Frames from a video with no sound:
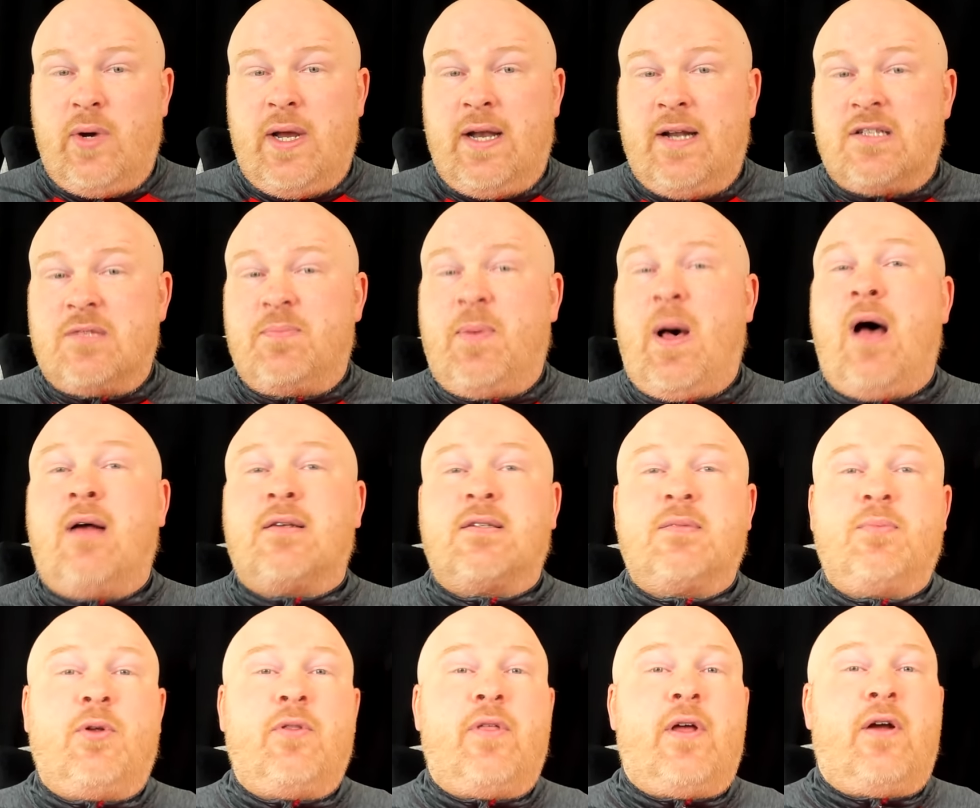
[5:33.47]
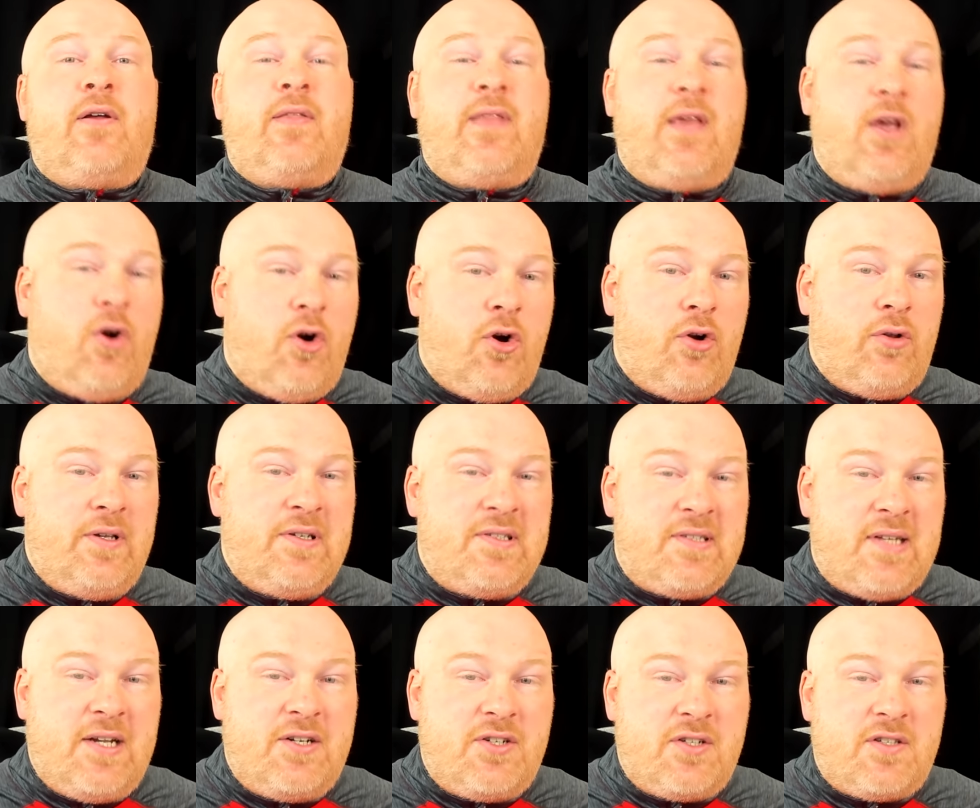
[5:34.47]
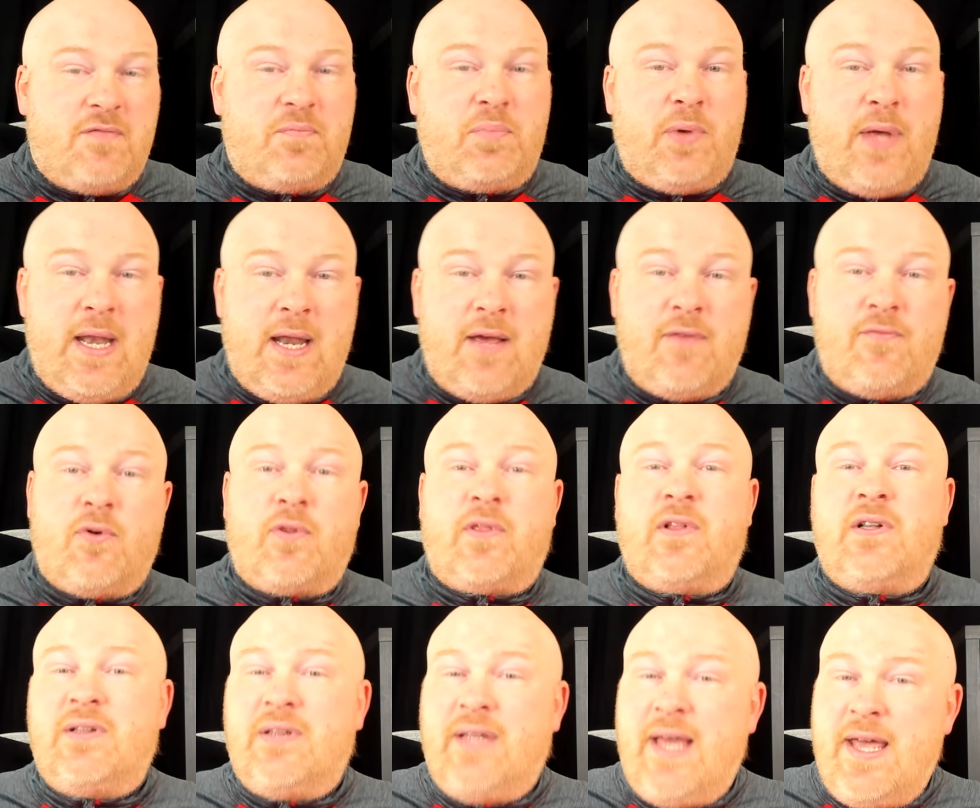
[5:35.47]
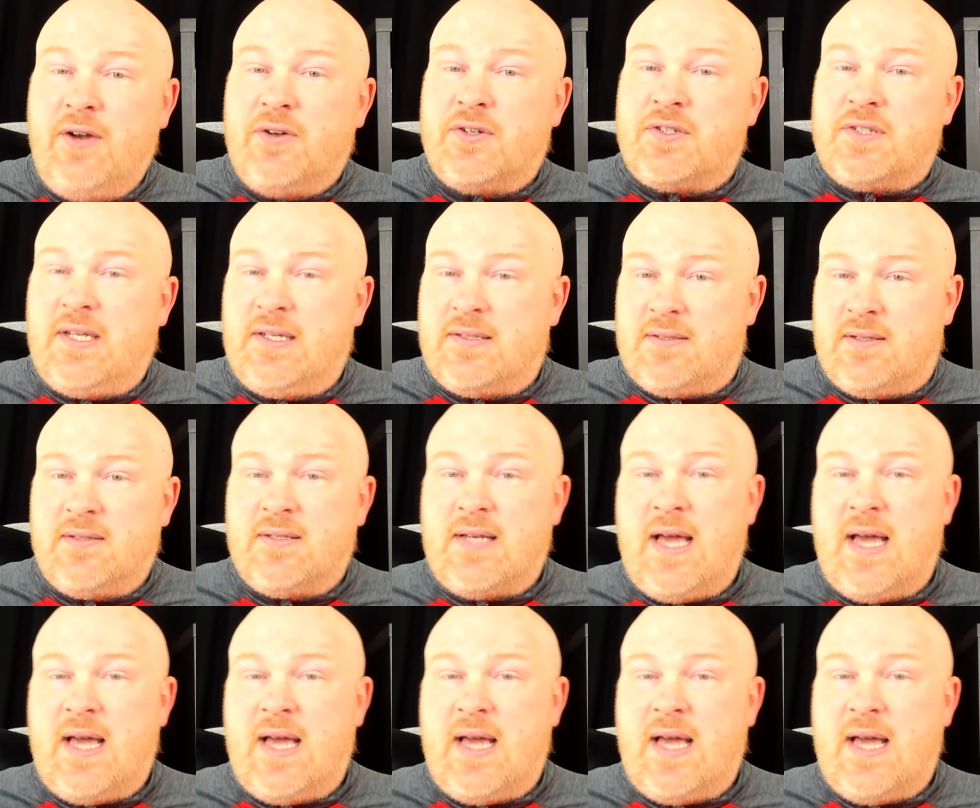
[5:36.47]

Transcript: and it's possible they're in the early stages of planning for the later seasons,